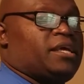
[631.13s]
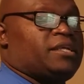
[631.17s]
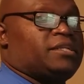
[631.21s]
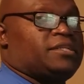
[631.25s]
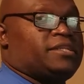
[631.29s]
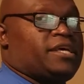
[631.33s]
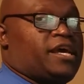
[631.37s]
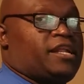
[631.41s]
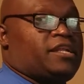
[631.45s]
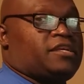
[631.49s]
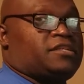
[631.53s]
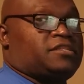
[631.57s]

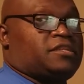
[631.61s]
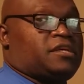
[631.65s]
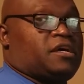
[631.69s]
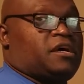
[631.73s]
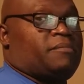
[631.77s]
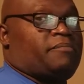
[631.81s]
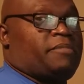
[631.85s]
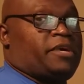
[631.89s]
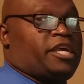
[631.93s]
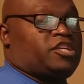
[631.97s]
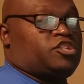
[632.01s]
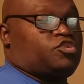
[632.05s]
That is a
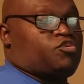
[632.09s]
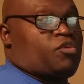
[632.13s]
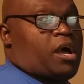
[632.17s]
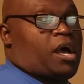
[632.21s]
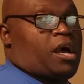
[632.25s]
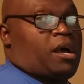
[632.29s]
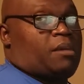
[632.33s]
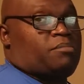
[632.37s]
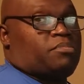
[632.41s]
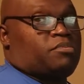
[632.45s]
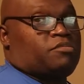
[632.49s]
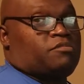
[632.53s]
big
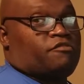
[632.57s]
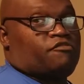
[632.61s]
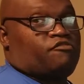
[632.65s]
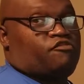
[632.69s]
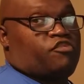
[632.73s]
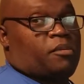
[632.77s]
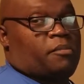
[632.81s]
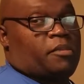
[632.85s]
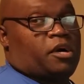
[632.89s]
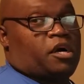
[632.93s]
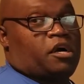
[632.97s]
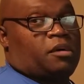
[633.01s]
drop
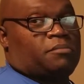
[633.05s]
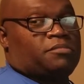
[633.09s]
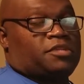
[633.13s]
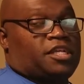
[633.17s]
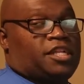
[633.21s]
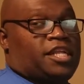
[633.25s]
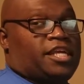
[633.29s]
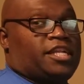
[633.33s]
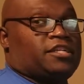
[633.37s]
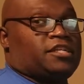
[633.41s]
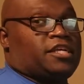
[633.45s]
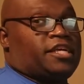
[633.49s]
from um,
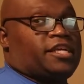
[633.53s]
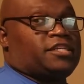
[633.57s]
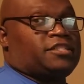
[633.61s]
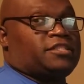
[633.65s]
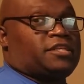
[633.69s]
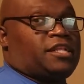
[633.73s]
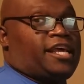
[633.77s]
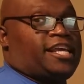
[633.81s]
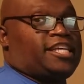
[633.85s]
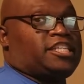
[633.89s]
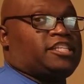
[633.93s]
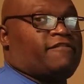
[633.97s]
deleting the
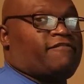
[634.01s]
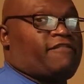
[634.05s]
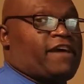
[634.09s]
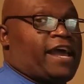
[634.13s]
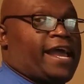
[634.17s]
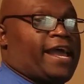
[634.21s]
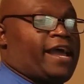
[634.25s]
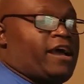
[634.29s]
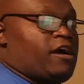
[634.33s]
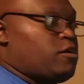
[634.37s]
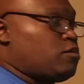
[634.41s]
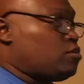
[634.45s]
installation
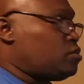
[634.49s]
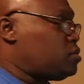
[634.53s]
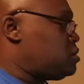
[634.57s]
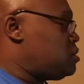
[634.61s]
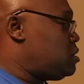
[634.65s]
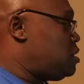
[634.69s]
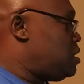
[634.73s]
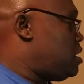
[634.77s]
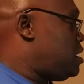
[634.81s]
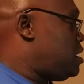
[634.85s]
files.